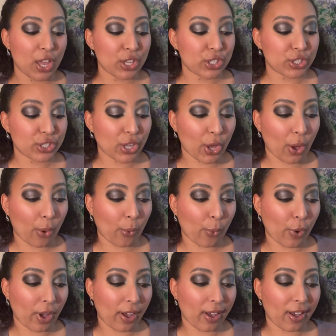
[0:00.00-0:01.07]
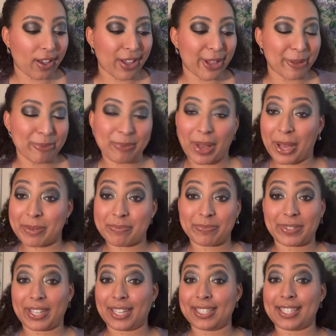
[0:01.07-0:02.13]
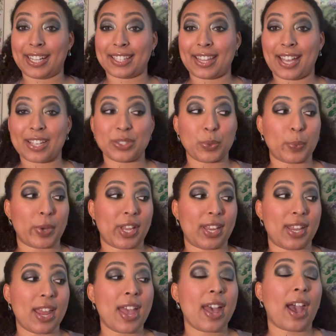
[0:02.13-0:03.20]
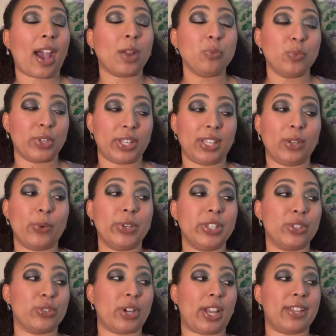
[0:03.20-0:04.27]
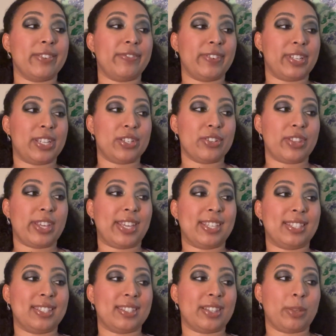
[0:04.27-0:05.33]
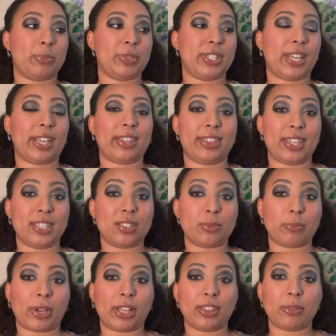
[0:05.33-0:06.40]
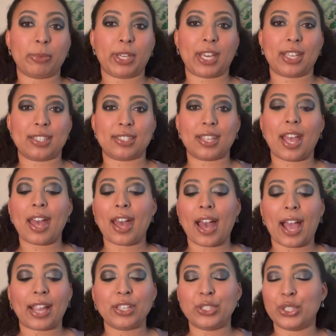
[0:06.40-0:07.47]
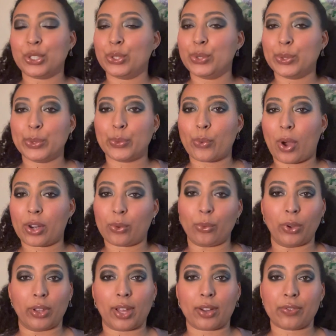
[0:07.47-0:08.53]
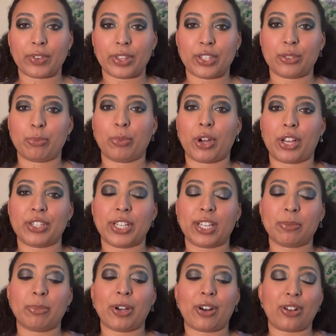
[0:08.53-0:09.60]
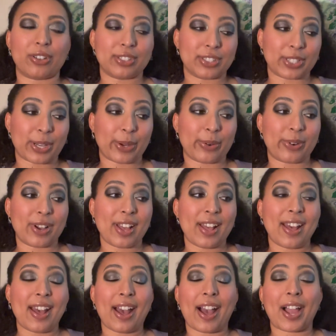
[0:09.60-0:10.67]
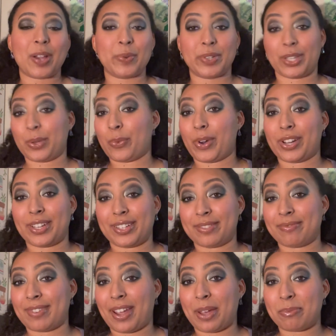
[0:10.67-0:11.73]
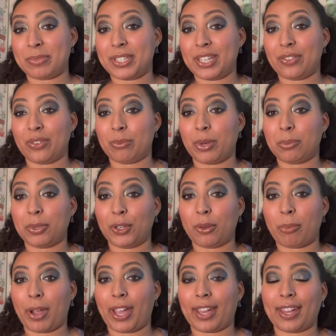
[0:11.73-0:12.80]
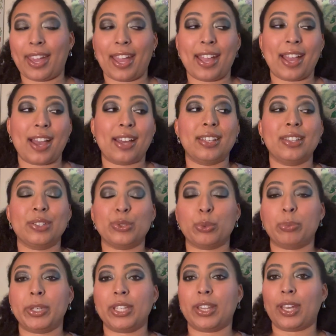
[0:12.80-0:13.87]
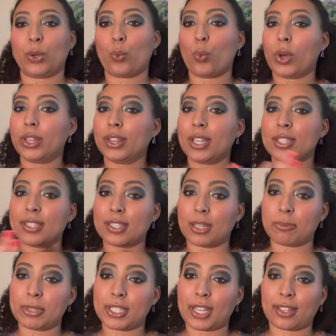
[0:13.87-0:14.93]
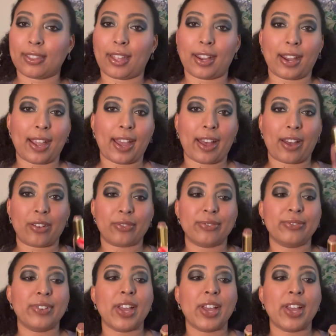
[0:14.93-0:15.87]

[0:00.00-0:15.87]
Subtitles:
So I'm gonna take that as a win. I'm really going to try to finish this lipstick this month because I do want a rollout for this project, but also I really want an empty for my beauty bank, and this will be like one less lipstick that I have